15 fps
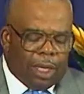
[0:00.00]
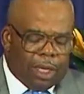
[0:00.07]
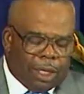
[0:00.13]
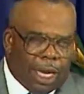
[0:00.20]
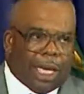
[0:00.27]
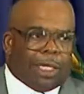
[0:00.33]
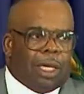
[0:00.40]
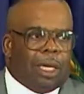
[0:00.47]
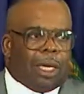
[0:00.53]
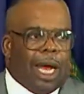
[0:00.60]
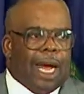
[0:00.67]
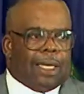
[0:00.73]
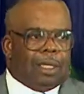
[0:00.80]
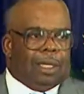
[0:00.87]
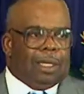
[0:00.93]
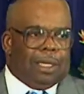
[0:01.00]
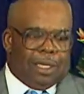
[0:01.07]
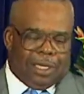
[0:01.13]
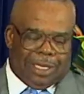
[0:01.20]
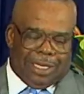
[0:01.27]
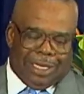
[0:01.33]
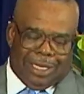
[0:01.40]
let's look at
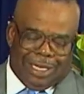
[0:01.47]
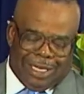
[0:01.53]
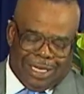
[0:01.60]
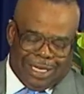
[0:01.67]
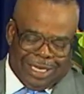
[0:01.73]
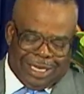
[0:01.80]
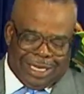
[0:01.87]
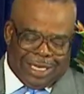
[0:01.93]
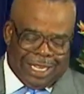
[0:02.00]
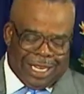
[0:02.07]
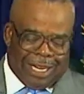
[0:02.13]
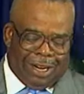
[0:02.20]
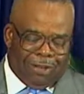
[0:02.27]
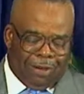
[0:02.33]
the